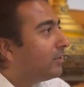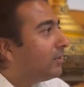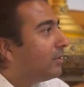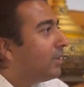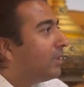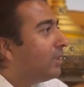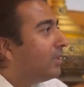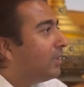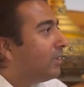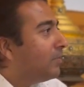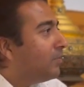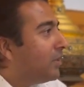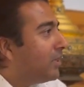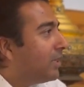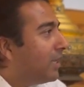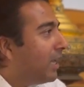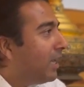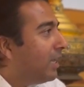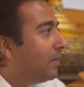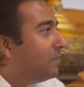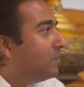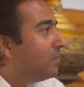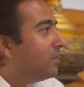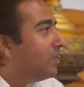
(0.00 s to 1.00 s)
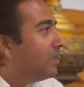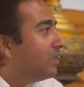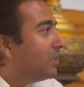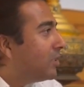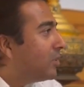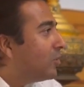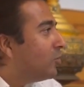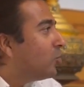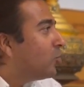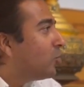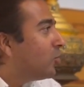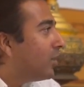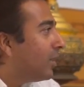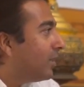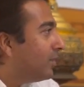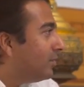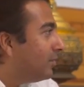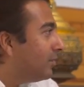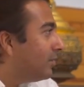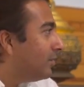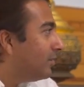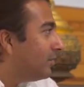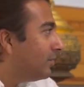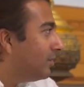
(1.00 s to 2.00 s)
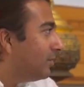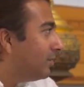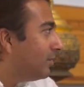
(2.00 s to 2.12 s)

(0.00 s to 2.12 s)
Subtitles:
and they became disenchanted.